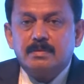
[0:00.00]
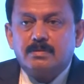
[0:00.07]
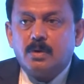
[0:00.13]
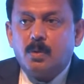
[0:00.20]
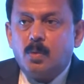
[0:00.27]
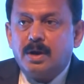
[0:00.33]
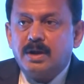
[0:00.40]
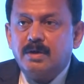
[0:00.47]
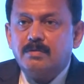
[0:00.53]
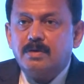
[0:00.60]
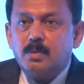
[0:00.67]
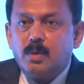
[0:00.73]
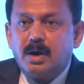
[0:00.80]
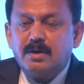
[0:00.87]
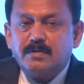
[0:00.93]
So
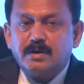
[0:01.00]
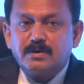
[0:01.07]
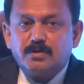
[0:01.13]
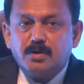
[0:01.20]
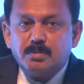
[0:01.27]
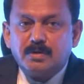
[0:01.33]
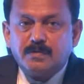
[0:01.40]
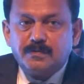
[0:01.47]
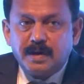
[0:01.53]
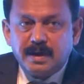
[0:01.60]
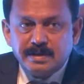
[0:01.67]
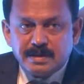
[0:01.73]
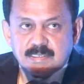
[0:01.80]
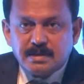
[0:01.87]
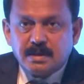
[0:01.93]
whenever one transformer
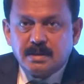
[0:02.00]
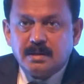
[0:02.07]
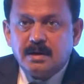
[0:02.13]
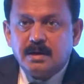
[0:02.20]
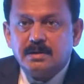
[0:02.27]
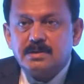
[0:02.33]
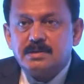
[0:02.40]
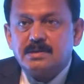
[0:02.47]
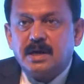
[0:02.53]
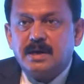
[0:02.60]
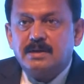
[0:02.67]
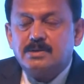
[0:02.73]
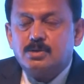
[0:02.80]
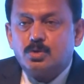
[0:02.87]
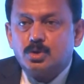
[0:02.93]
fails, the other
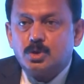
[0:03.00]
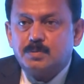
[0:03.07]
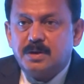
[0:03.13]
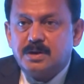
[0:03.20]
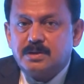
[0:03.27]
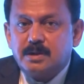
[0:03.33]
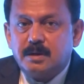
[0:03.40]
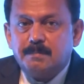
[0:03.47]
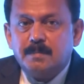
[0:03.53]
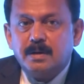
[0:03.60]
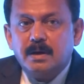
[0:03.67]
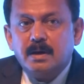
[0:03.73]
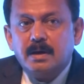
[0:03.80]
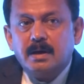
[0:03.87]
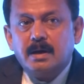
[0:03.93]
side source picks up
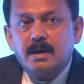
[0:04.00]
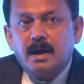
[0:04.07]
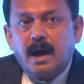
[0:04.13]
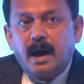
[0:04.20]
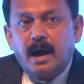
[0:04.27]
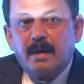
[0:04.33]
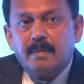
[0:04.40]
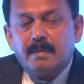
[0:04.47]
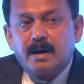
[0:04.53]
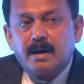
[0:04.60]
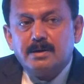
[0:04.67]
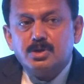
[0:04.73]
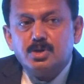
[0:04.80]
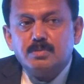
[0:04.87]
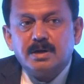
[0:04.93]
and the
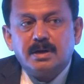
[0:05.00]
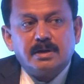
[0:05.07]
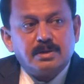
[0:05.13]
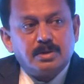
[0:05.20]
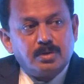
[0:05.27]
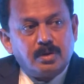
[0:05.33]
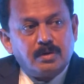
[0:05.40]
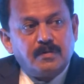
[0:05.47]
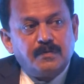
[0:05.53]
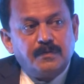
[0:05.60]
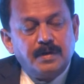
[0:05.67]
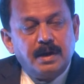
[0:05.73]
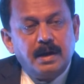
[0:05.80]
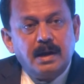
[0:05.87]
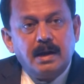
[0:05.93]
consumer does not
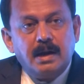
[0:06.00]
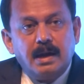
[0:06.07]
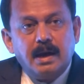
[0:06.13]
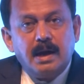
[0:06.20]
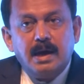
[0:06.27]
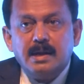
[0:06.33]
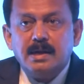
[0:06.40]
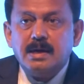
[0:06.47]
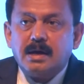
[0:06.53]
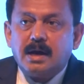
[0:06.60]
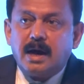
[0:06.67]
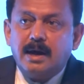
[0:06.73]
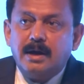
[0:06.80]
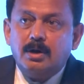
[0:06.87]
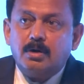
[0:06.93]
feel any
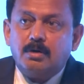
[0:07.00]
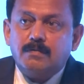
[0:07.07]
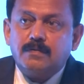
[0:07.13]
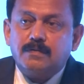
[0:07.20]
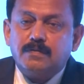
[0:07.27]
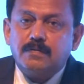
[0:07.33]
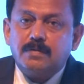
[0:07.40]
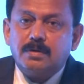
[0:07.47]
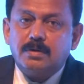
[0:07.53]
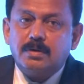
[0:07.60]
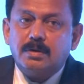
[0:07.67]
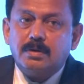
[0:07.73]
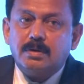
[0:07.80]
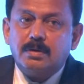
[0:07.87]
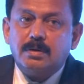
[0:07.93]
kind of
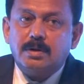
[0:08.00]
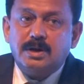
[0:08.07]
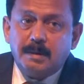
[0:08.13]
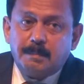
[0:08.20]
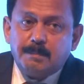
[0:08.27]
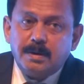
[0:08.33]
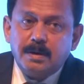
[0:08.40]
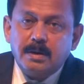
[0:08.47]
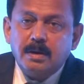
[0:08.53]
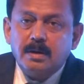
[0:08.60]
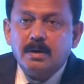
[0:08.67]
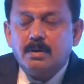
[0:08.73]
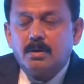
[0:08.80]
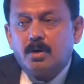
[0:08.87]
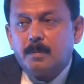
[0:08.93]
uh, dip
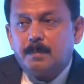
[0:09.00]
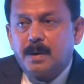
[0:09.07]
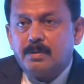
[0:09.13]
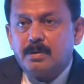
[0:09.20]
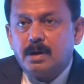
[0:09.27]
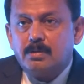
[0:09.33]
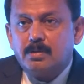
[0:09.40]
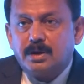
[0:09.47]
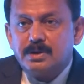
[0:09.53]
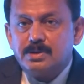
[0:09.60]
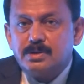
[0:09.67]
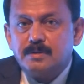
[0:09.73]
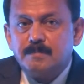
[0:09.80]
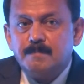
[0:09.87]
or power outage.